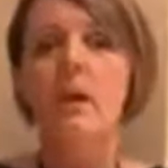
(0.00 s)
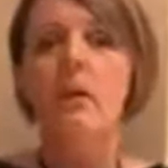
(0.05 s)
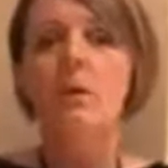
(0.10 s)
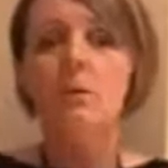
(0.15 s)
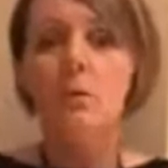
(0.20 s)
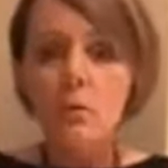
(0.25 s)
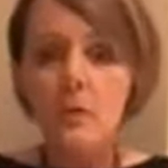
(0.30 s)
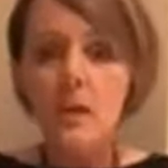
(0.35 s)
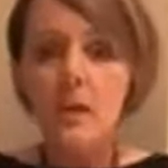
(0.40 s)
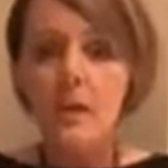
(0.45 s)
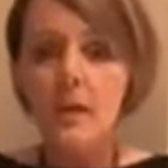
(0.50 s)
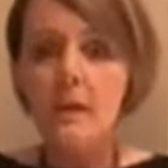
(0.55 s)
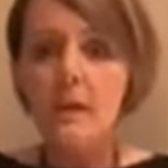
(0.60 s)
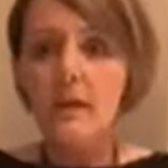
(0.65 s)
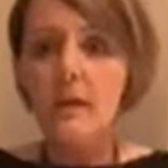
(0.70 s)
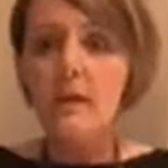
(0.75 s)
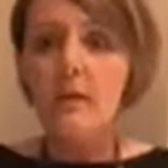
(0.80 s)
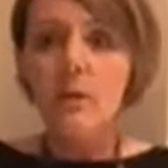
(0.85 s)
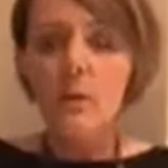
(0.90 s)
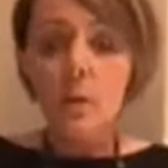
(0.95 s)

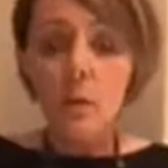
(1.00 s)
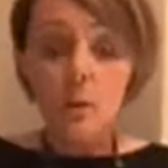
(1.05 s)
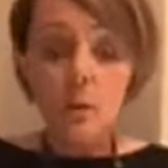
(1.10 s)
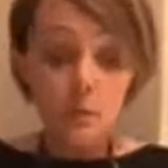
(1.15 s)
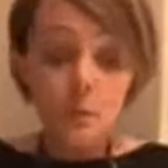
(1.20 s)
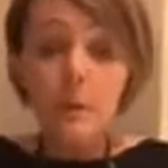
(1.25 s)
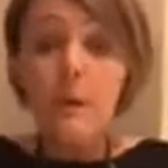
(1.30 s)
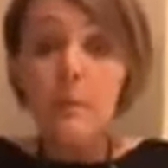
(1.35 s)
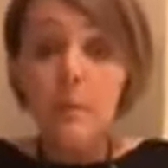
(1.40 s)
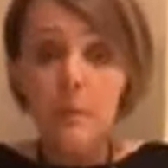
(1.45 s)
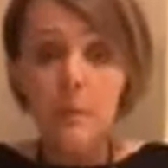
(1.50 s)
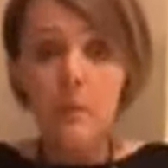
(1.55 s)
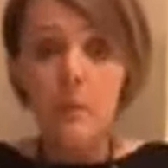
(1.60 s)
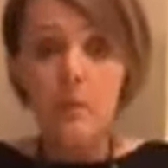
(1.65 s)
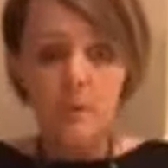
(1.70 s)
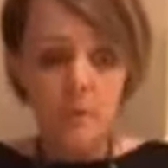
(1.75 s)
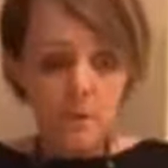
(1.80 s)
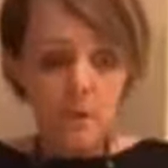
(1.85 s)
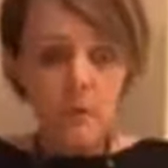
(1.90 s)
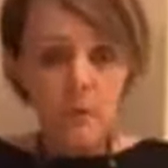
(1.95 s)
Today, those baby
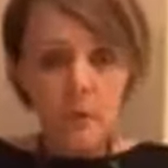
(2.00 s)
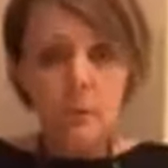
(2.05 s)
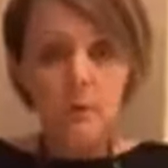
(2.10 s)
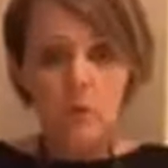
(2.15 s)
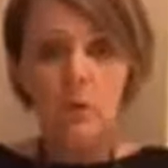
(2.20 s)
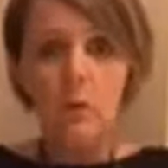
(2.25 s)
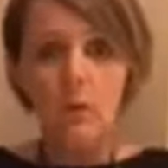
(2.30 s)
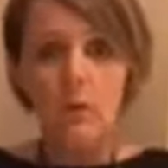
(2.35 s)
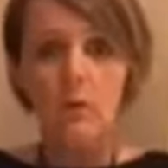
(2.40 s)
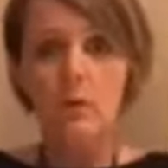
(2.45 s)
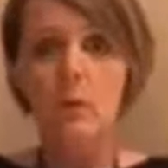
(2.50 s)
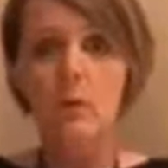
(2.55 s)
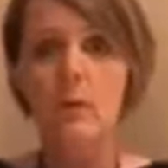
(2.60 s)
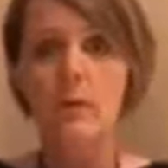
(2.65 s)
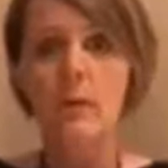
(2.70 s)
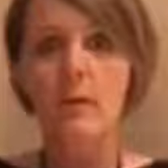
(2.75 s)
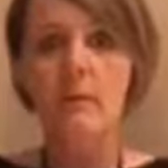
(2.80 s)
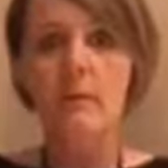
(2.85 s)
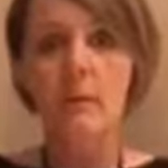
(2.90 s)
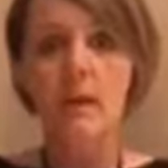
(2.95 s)
boomers that we were talking to
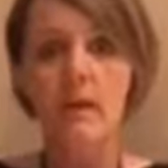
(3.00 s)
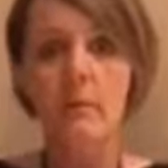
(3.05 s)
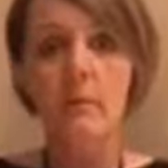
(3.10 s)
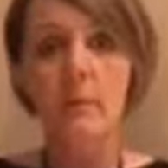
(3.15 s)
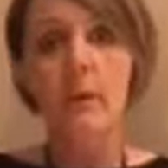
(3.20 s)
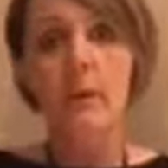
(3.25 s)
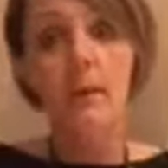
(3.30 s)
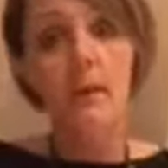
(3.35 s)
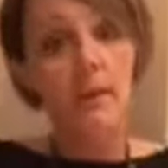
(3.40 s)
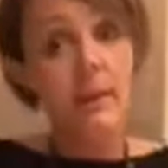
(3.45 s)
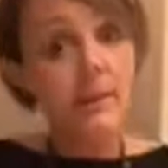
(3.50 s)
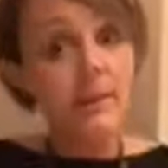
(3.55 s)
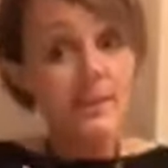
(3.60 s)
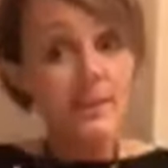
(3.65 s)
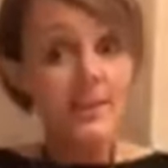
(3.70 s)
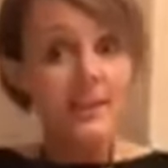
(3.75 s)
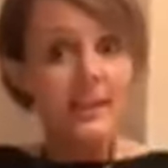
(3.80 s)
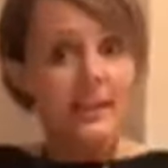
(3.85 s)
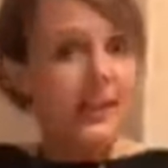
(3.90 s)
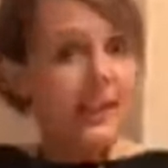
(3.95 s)
at that time, they are
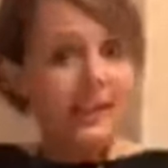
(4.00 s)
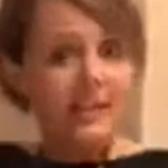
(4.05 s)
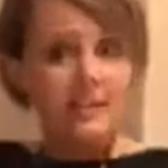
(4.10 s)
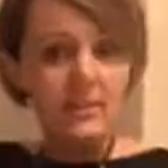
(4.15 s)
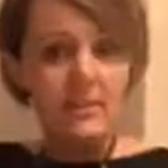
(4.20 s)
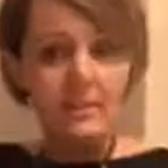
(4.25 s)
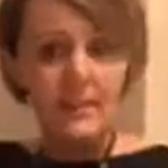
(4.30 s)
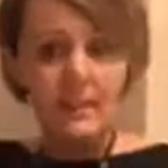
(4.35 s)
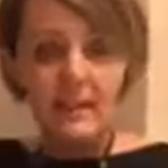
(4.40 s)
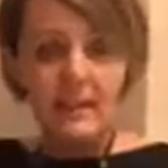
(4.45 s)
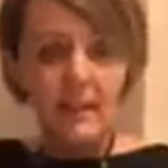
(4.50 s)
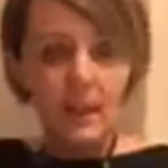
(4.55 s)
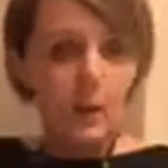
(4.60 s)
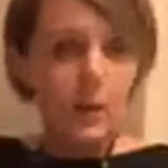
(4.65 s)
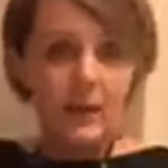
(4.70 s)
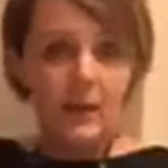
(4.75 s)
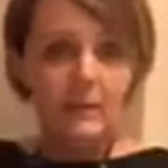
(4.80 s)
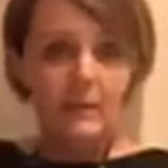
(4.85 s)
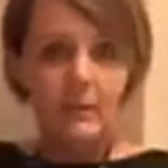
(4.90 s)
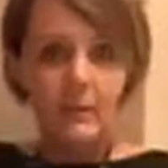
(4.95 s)
still 80, they are now
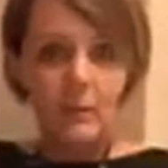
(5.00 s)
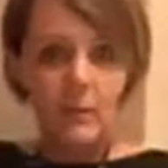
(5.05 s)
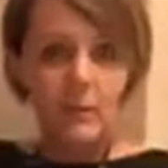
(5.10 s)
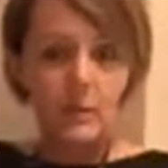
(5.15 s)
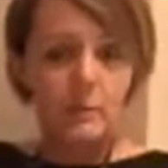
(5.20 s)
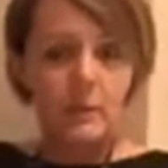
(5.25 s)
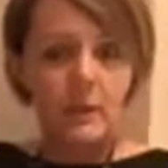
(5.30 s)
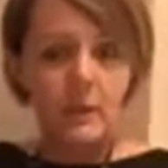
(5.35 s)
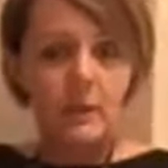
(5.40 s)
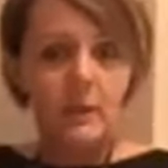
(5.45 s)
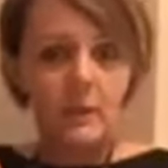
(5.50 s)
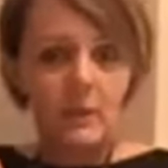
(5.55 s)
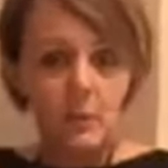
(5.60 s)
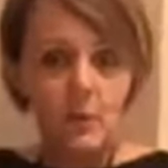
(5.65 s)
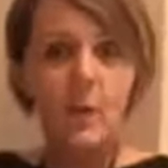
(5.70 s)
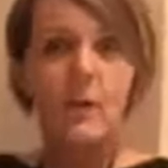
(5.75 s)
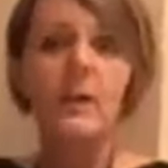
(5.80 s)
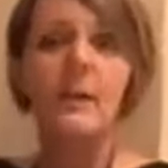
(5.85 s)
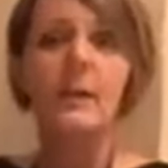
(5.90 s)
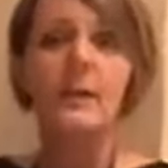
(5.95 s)
80 or something and
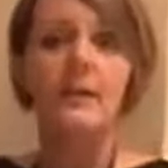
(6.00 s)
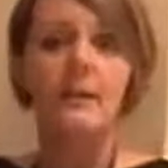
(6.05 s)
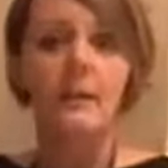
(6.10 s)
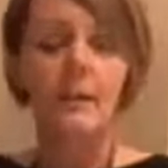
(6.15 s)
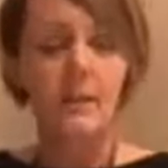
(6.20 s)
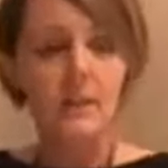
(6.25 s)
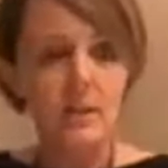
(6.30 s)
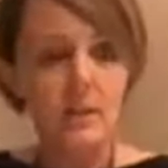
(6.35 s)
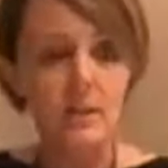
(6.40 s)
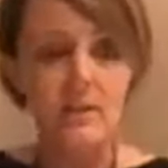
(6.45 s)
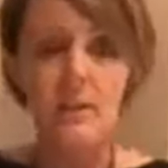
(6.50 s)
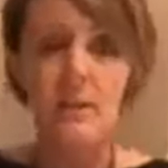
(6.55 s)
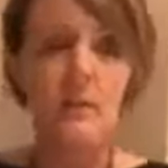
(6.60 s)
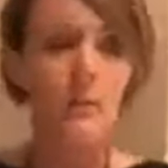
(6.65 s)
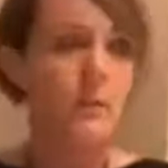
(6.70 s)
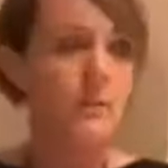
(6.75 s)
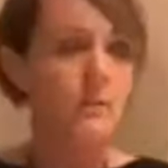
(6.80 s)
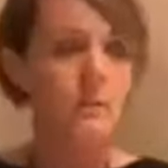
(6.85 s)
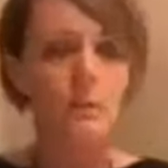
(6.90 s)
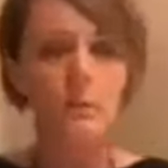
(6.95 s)
rocking it, and they are still
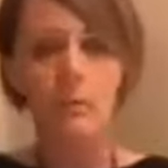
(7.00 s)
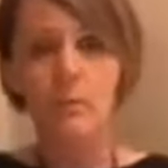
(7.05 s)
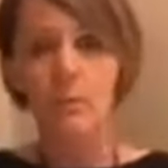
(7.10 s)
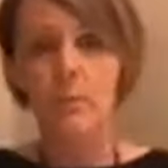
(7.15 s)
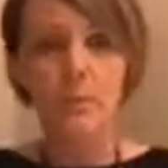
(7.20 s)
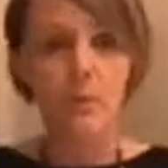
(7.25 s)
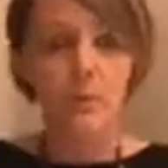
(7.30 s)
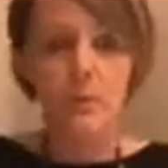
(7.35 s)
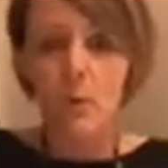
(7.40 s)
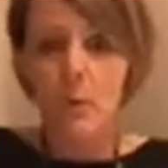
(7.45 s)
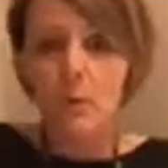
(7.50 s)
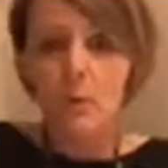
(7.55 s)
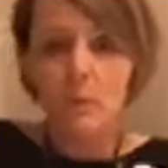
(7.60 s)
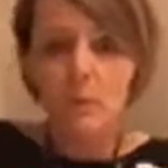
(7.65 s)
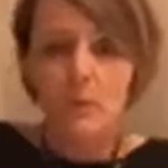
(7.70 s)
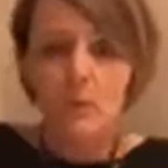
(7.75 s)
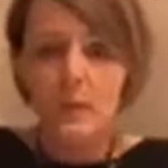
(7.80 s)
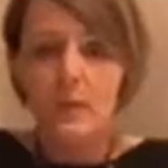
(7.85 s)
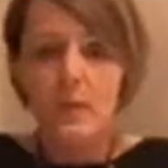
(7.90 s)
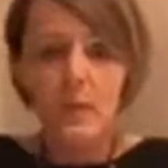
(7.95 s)
wanting to, you know,
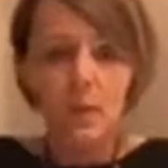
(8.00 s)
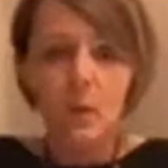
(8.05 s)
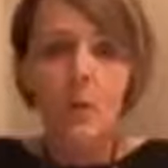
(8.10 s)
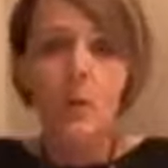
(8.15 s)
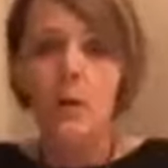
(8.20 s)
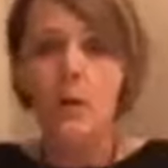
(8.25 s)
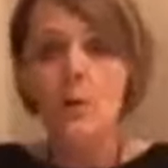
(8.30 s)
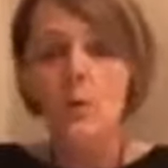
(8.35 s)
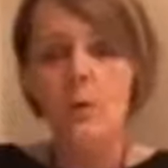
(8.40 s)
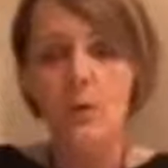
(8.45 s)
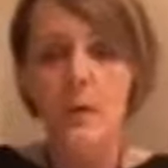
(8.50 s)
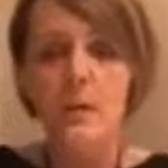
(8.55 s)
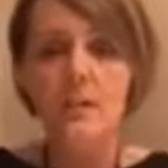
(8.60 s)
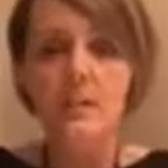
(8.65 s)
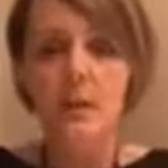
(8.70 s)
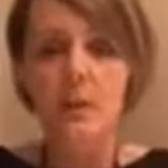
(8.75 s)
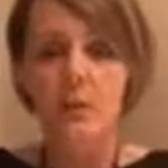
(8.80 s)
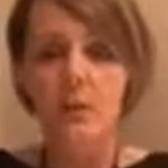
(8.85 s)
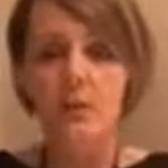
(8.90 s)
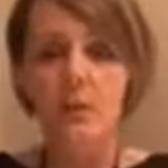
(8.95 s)
really all the good
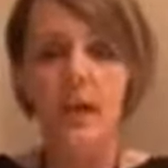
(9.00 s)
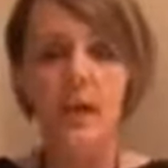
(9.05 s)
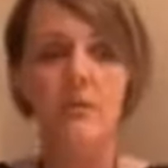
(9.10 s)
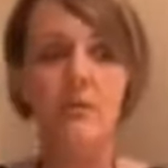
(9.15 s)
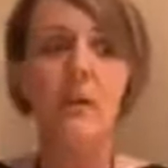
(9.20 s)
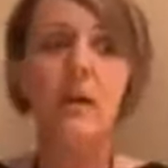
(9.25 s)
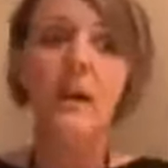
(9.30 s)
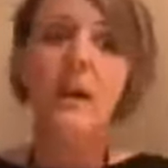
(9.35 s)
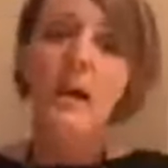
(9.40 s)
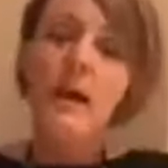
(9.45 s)
things out of life.